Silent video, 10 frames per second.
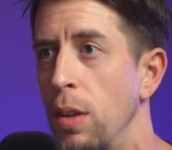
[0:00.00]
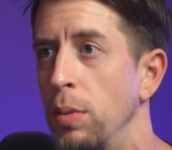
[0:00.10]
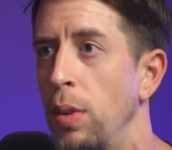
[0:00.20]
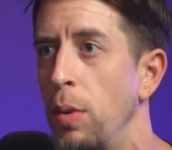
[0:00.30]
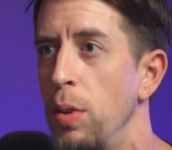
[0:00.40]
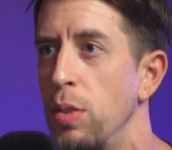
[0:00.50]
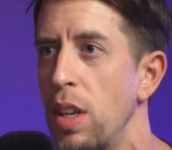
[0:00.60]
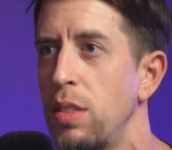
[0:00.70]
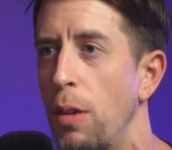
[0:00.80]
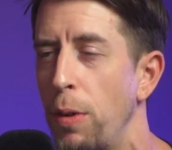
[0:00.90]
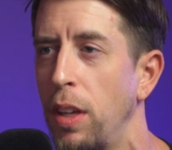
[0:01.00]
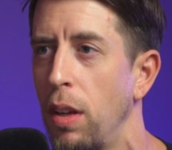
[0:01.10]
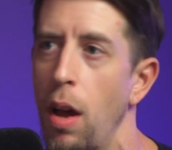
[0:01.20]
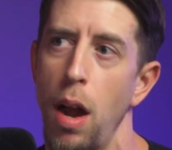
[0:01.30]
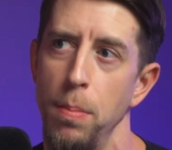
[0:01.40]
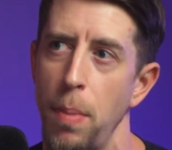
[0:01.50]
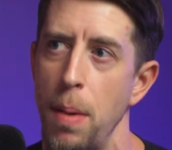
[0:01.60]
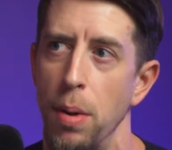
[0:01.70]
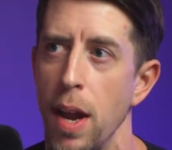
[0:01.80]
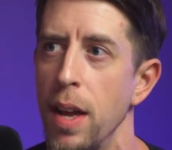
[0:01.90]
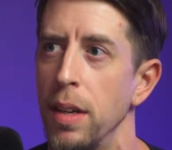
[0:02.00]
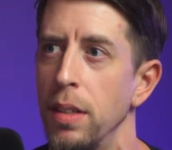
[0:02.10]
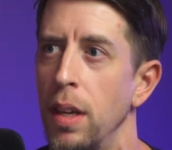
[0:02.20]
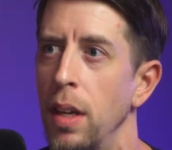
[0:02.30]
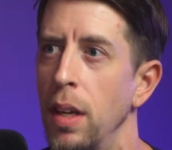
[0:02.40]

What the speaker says: And when you say stuff like my brand,